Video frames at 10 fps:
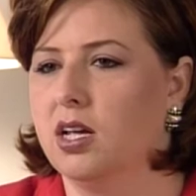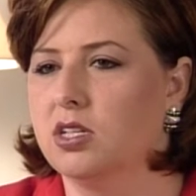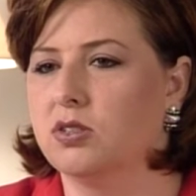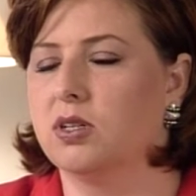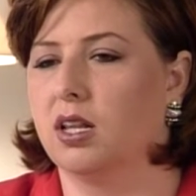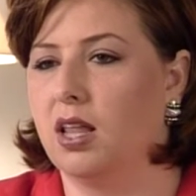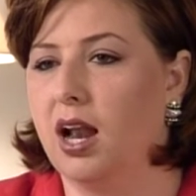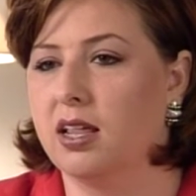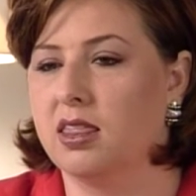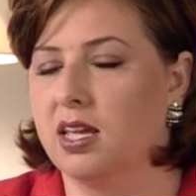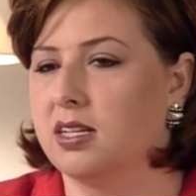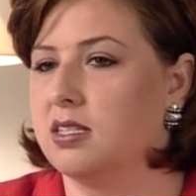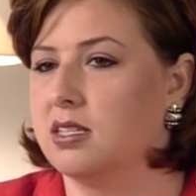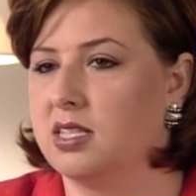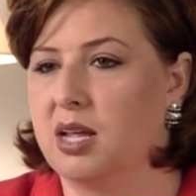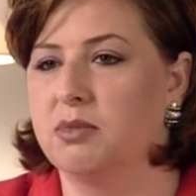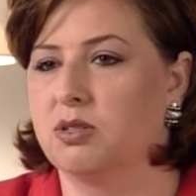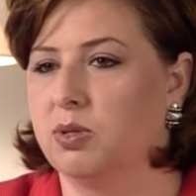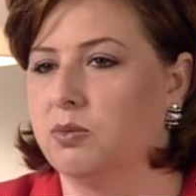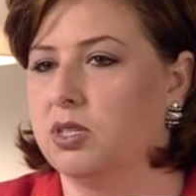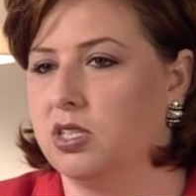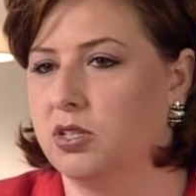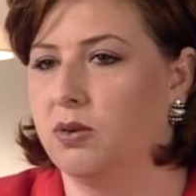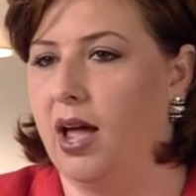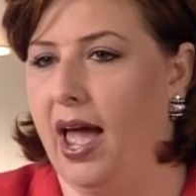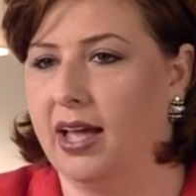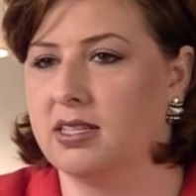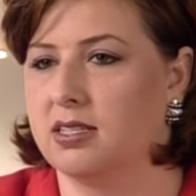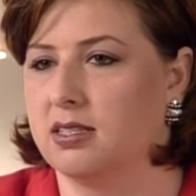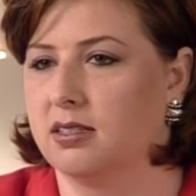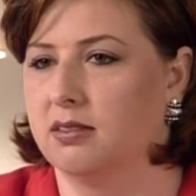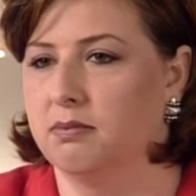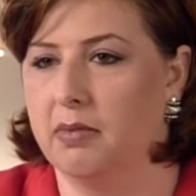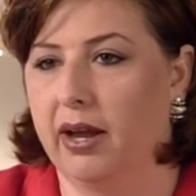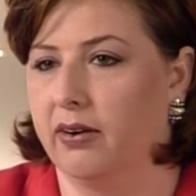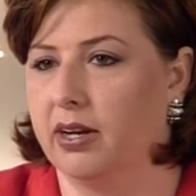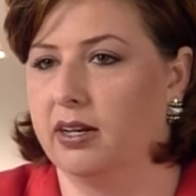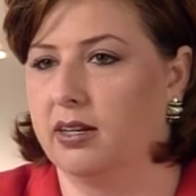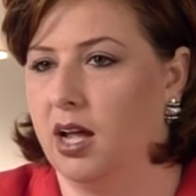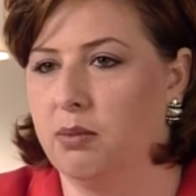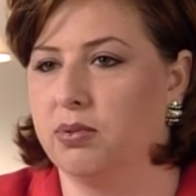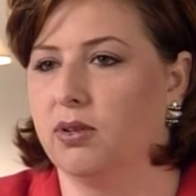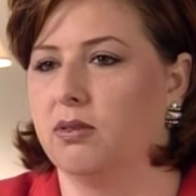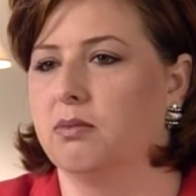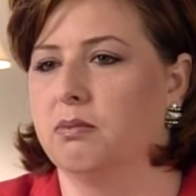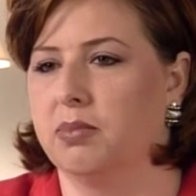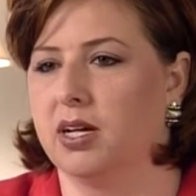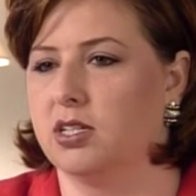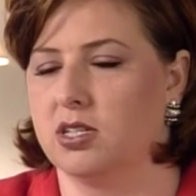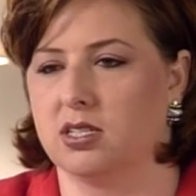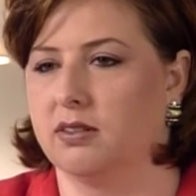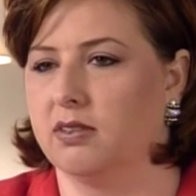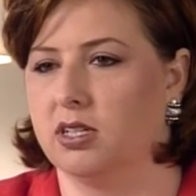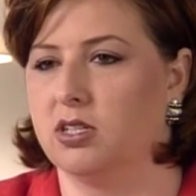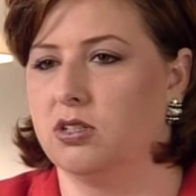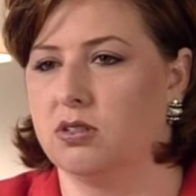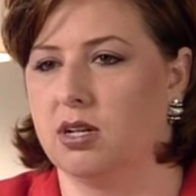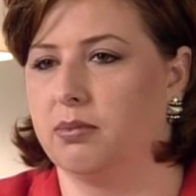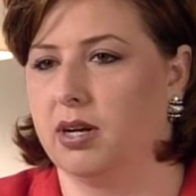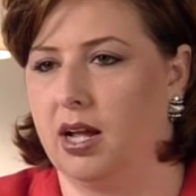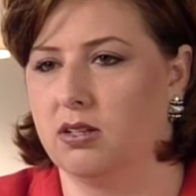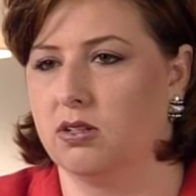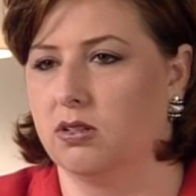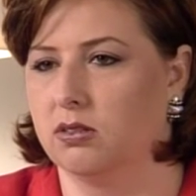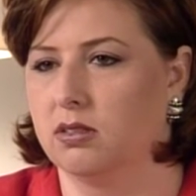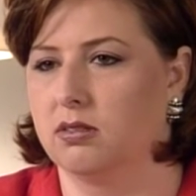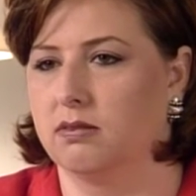doing a lot of things the same as we would do as married couple, but just living in two separate households.